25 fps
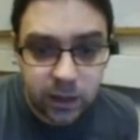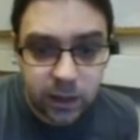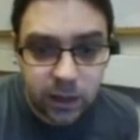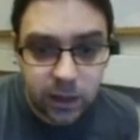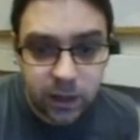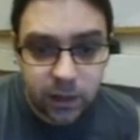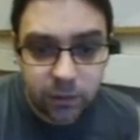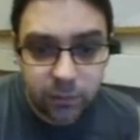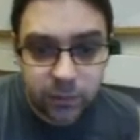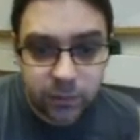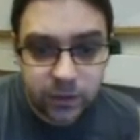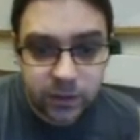
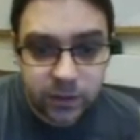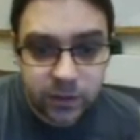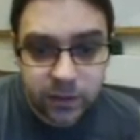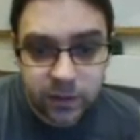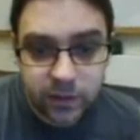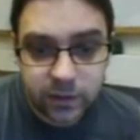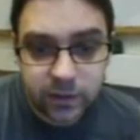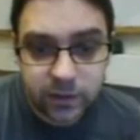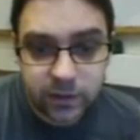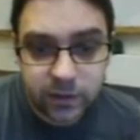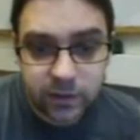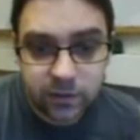and we
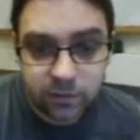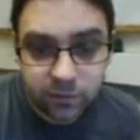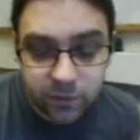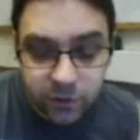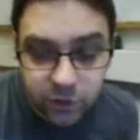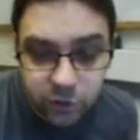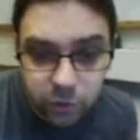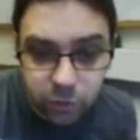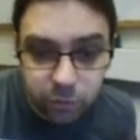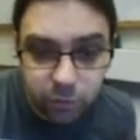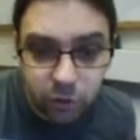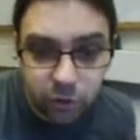take the
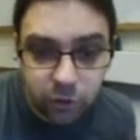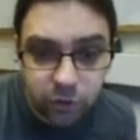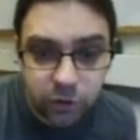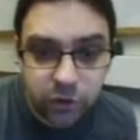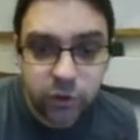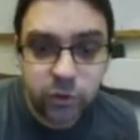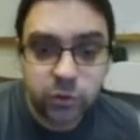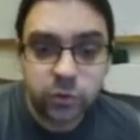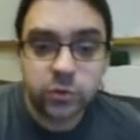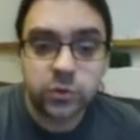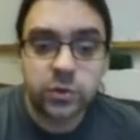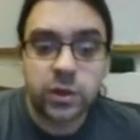individual
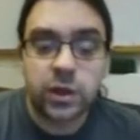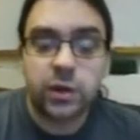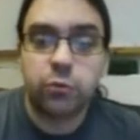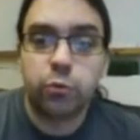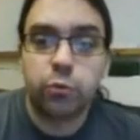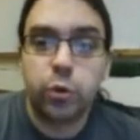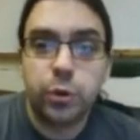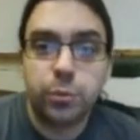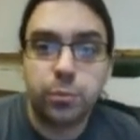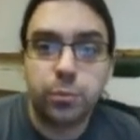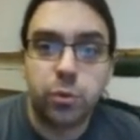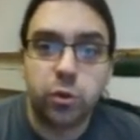molecule and
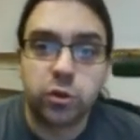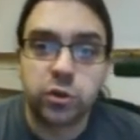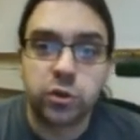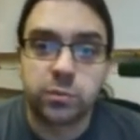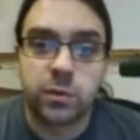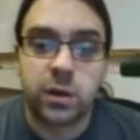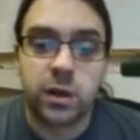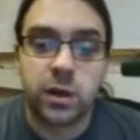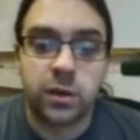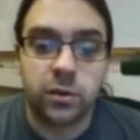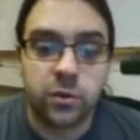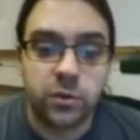we
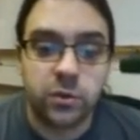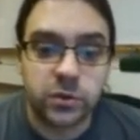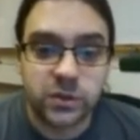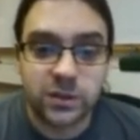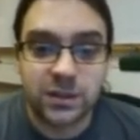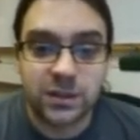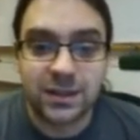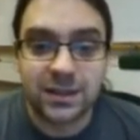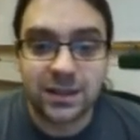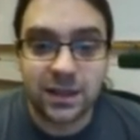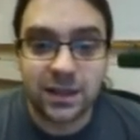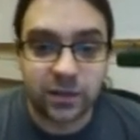multiply those
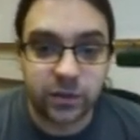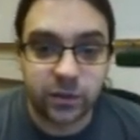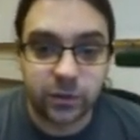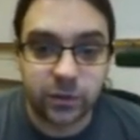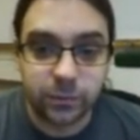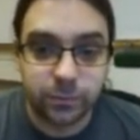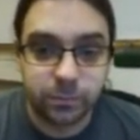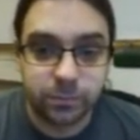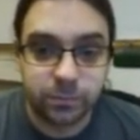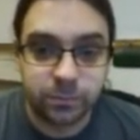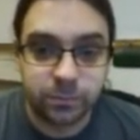together.